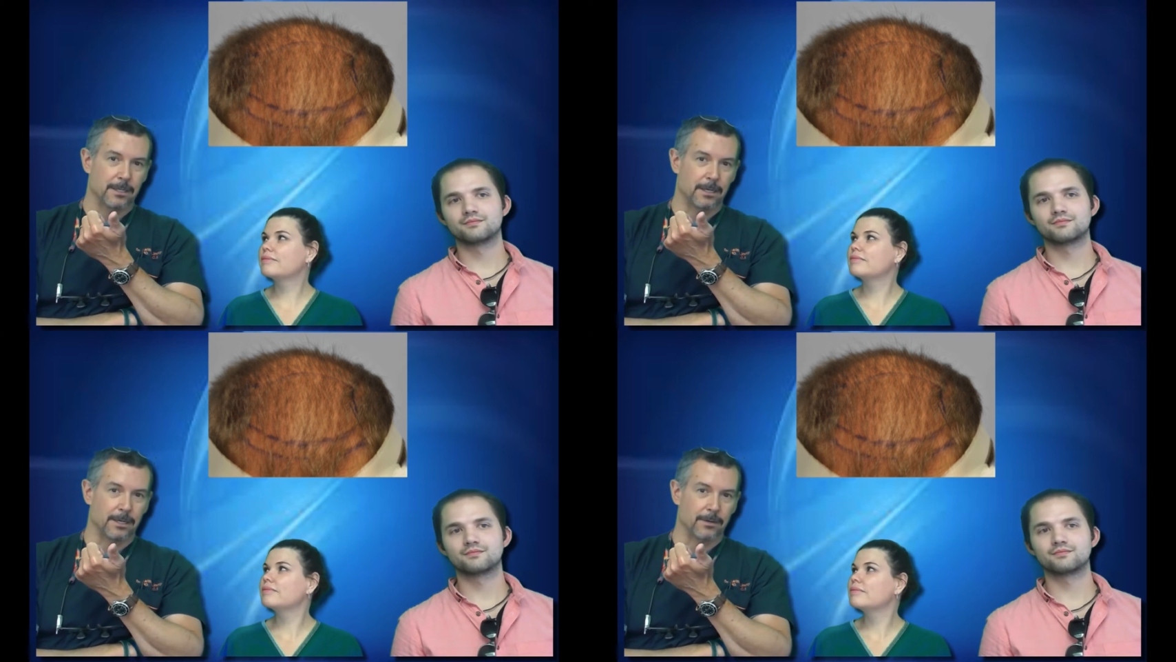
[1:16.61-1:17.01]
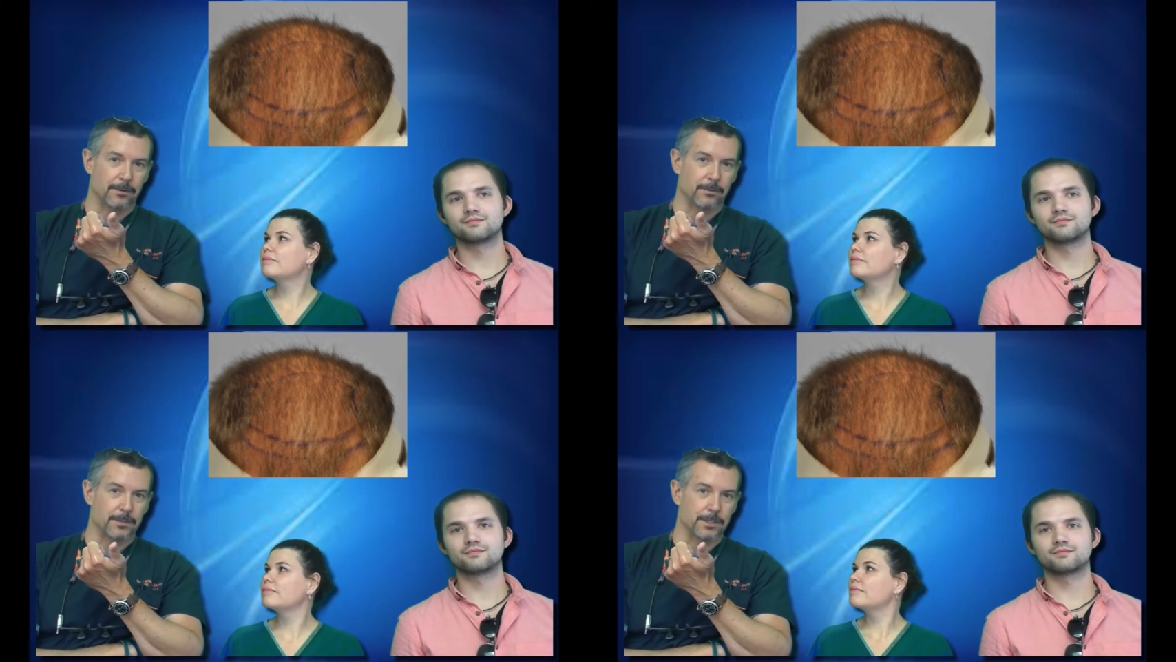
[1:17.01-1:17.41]
Speaker 1: uh,
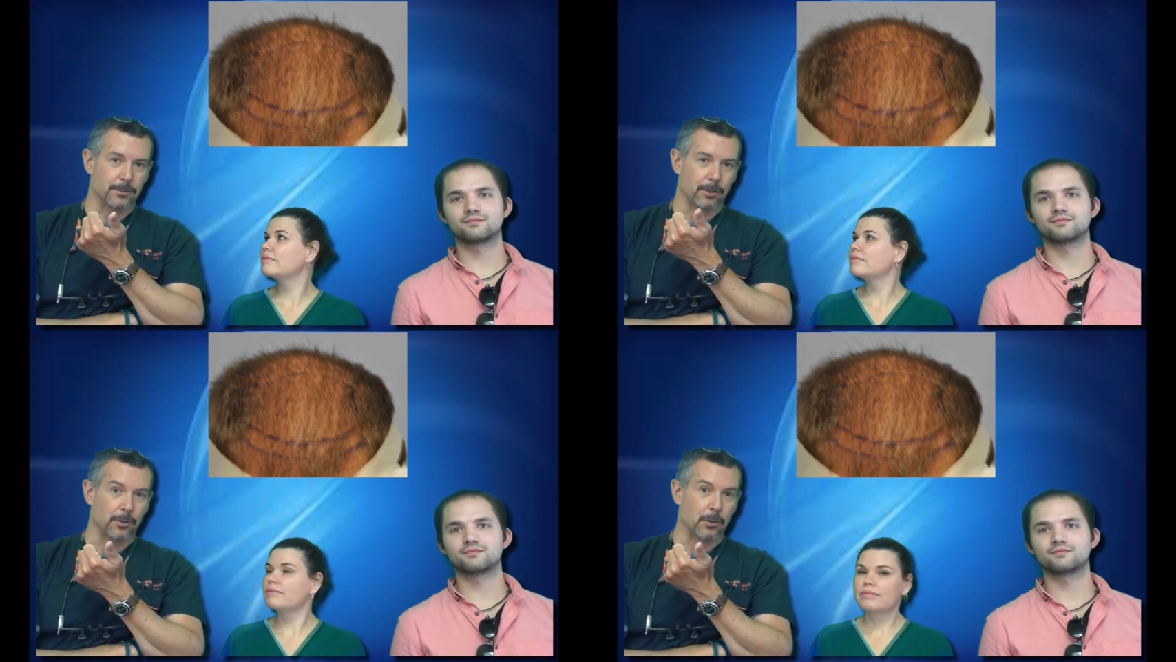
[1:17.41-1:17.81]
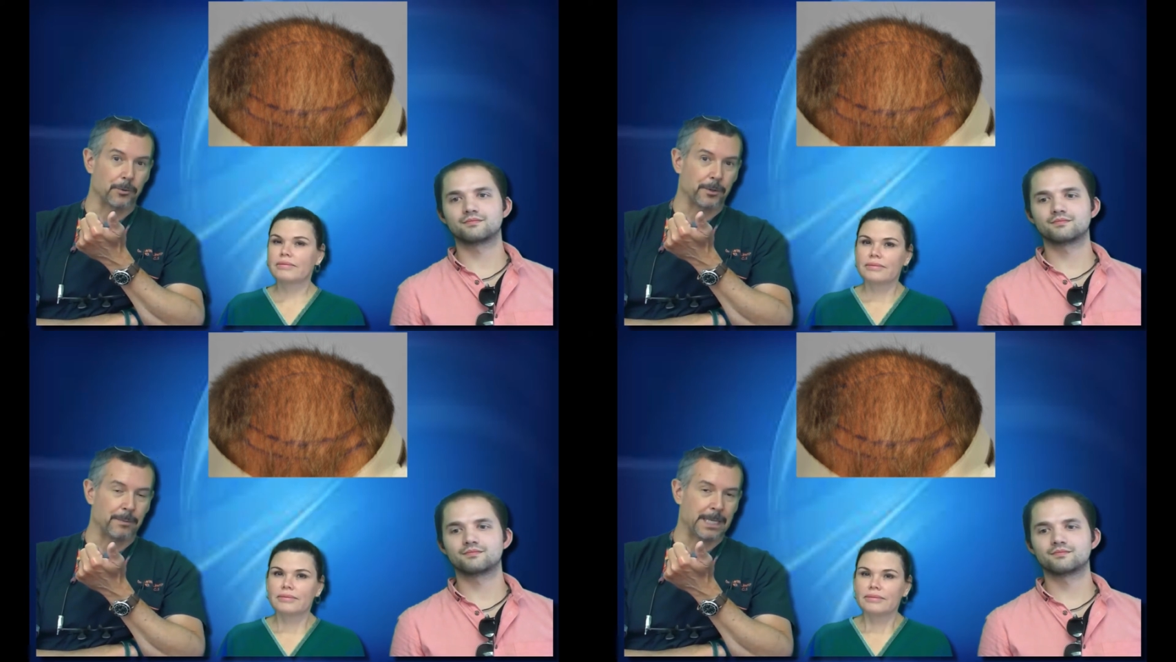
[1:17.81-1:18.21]
was a dude a little
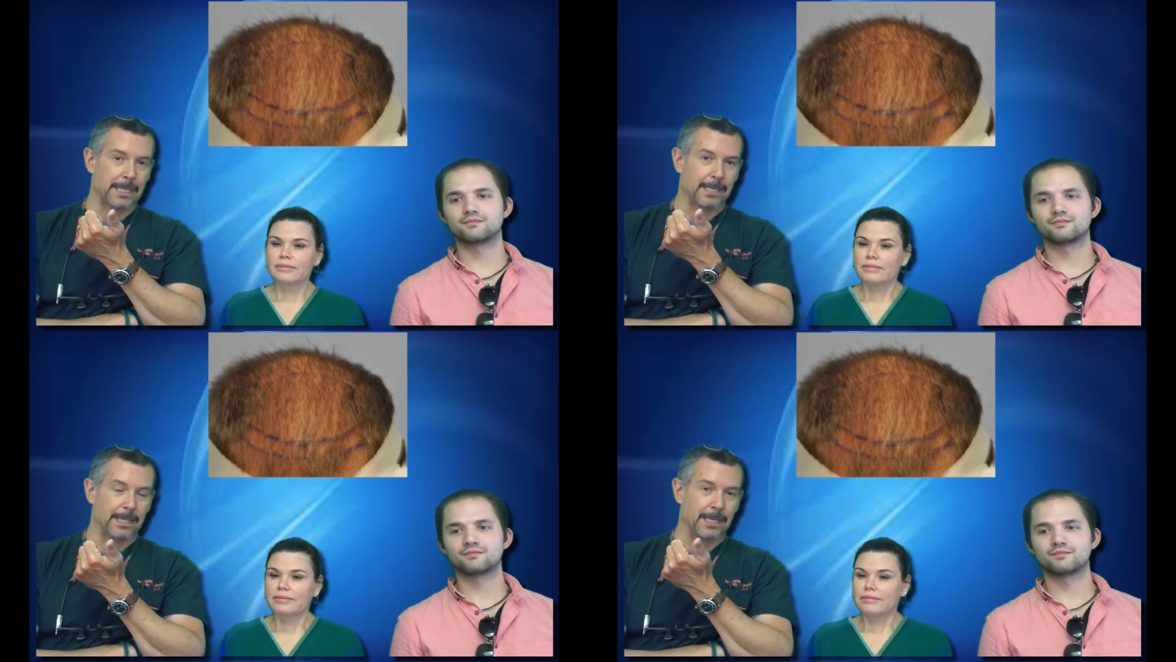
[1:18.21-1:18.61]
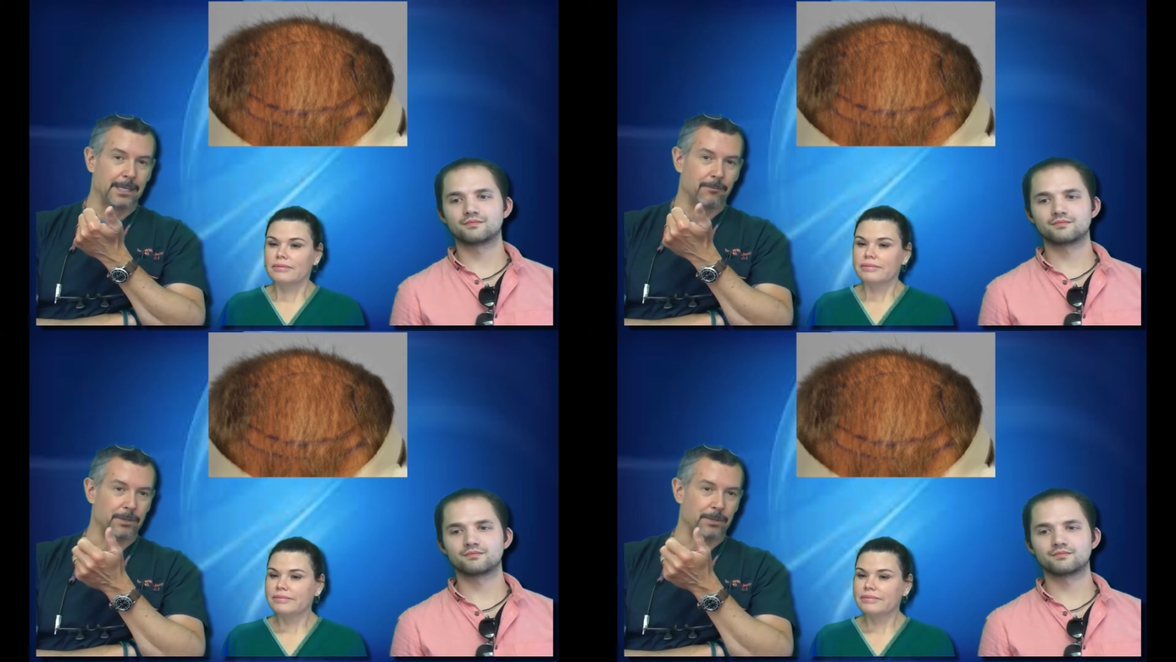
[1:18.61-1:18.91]
older than me, and, and we